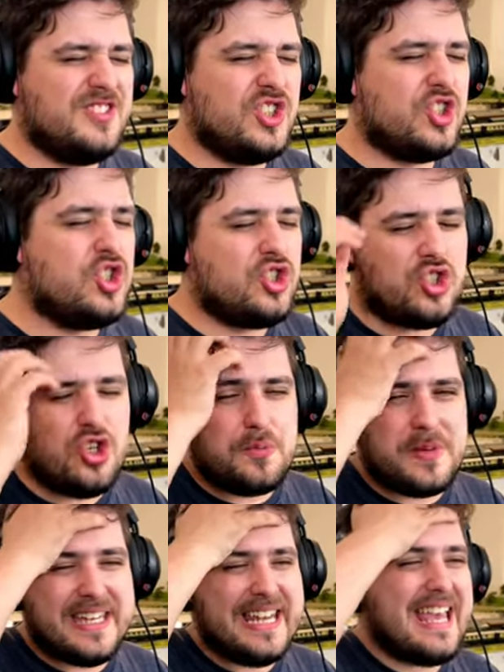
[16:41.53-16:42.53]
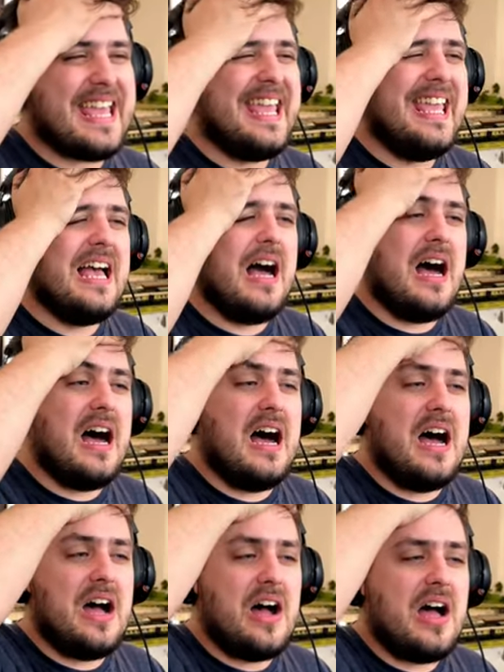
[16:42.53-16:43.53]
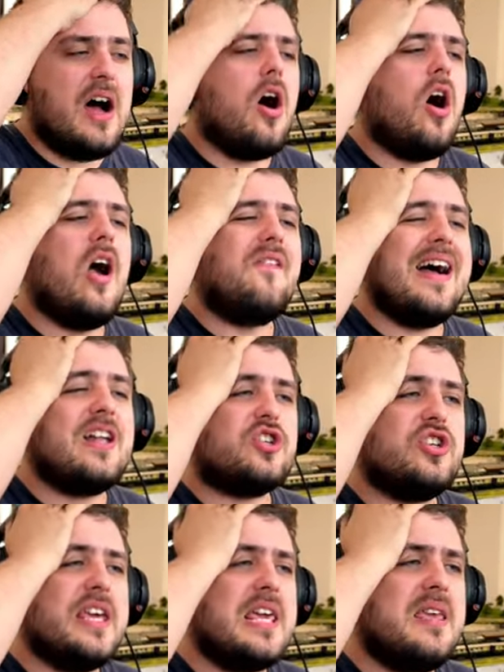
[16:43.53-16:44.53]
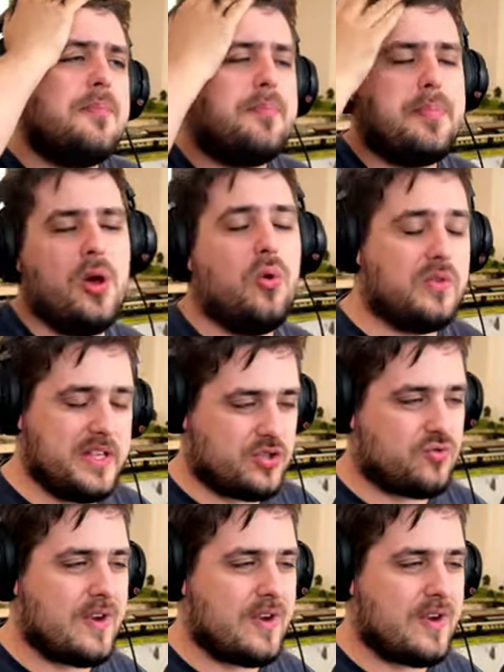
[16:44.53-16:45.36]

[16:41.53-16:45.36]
stupidly uh, I've actually built this